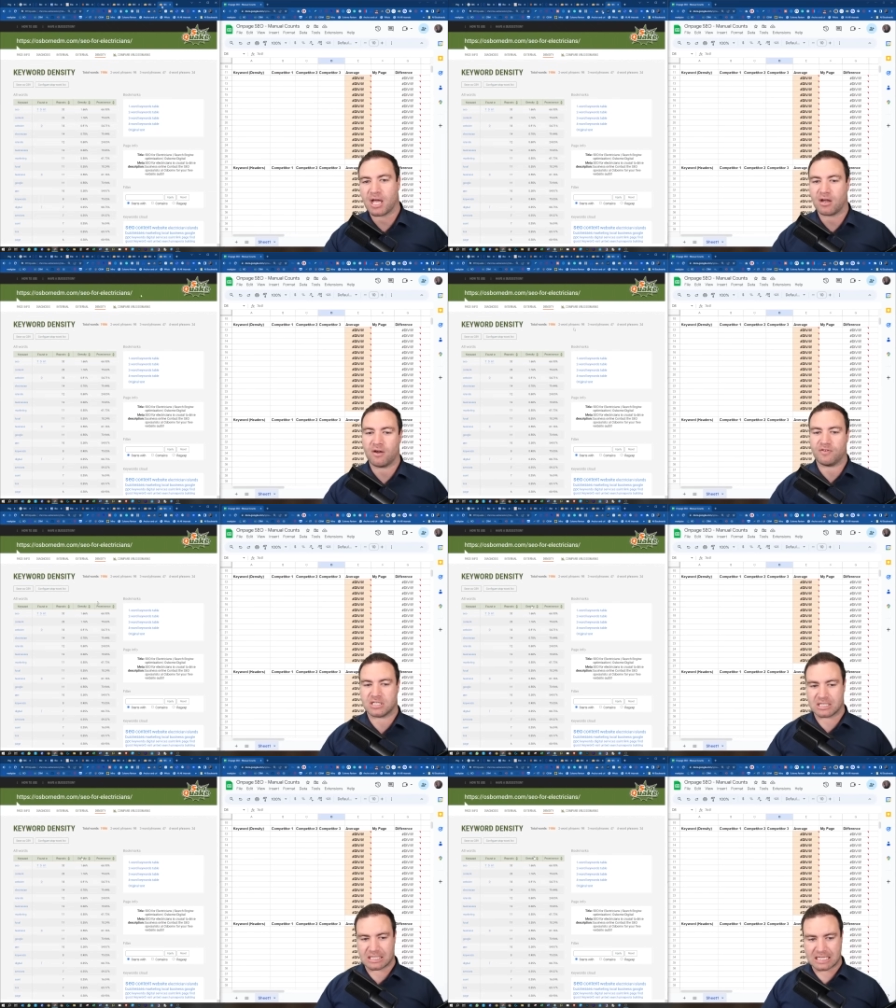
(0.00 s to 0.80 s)
over to
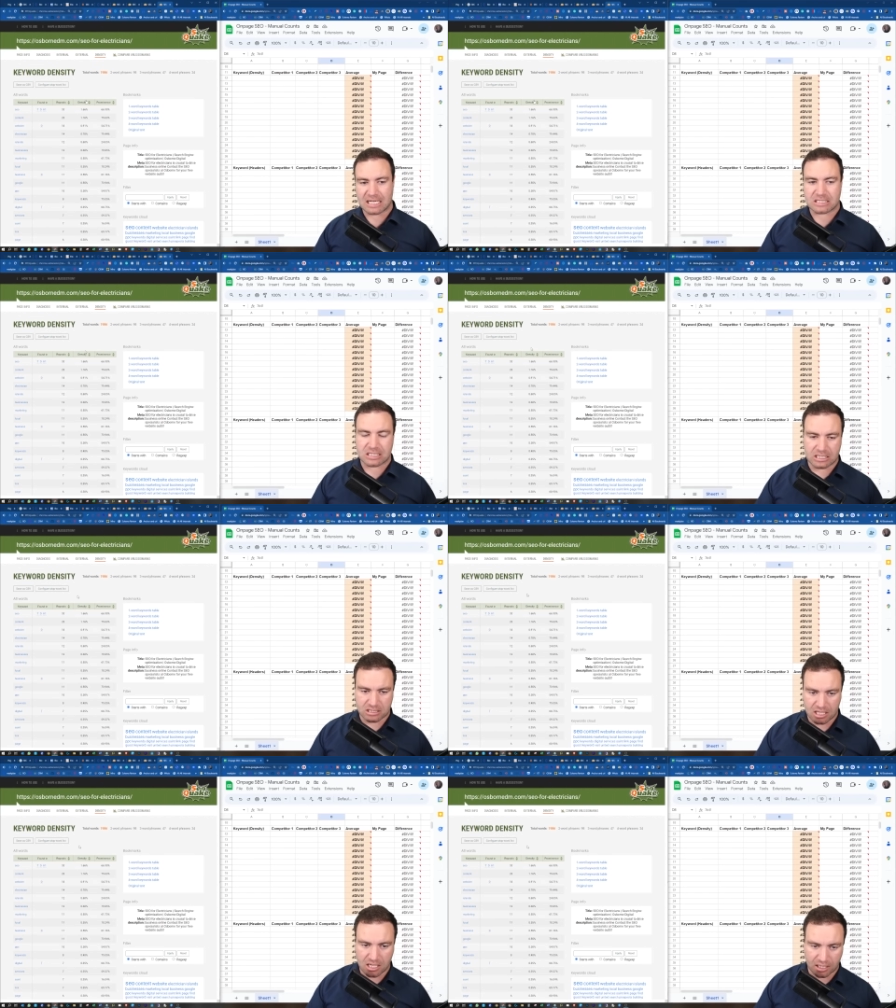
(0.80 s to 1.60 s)
the densities
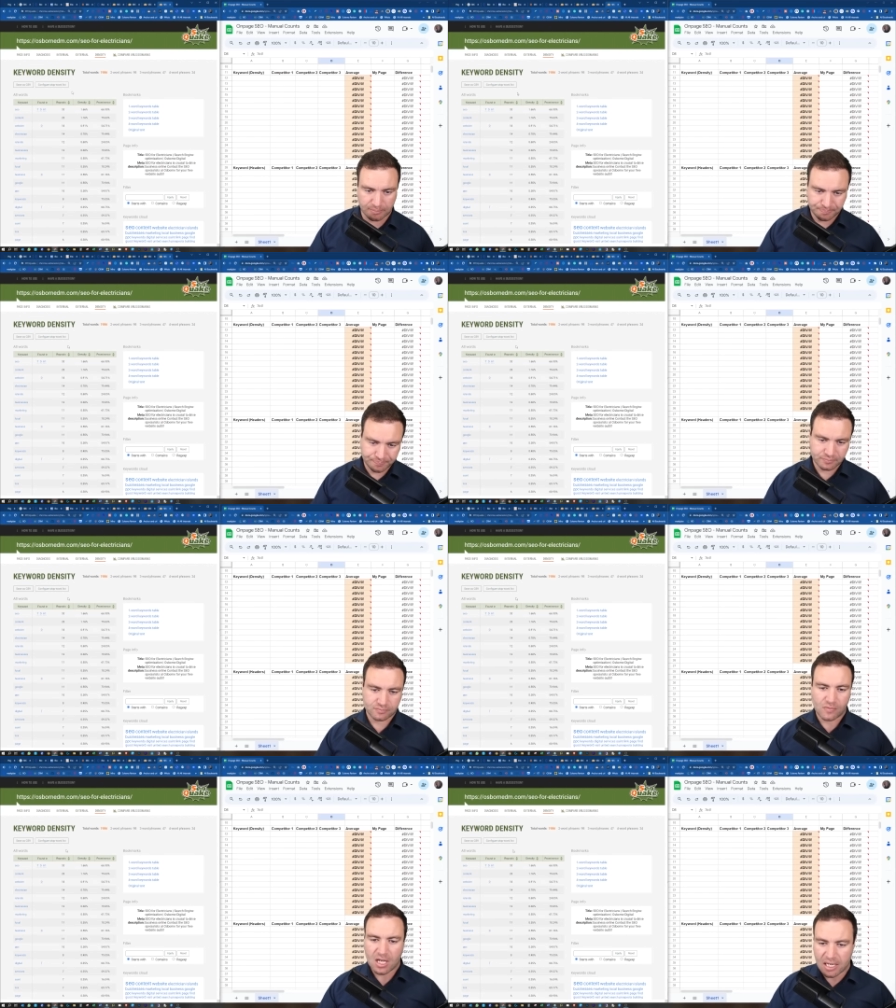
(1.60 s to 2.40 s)
here,
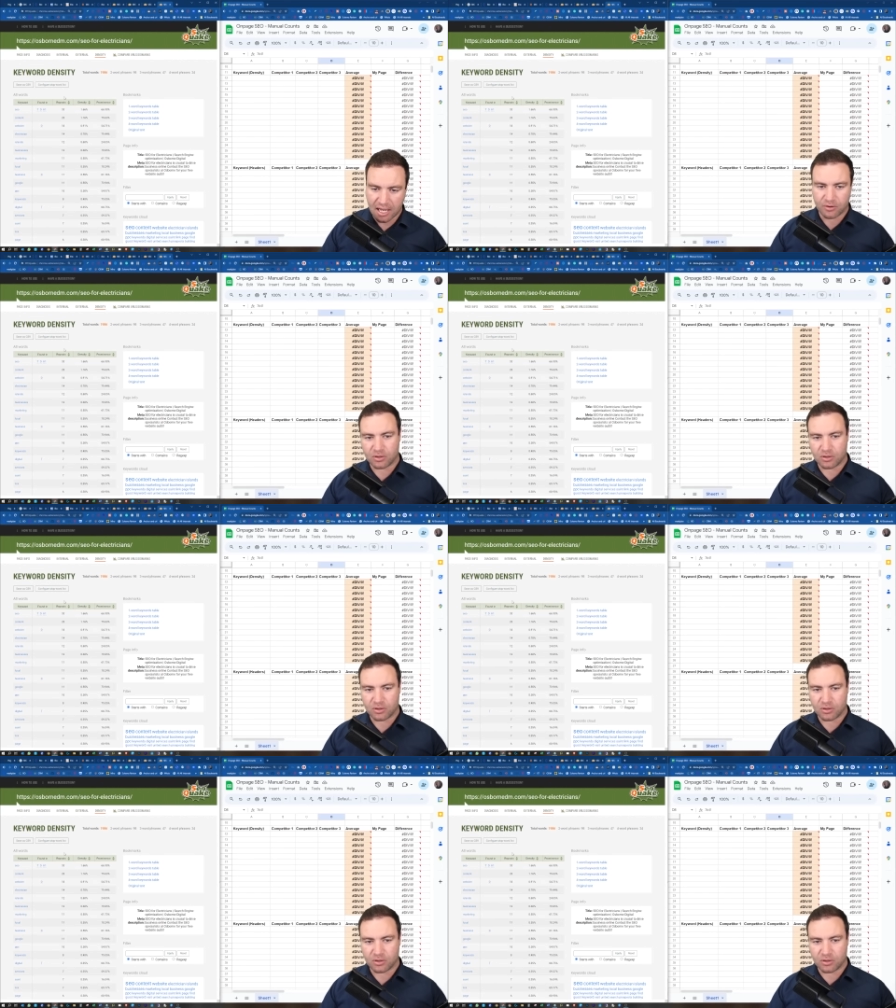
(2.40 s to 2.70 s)
now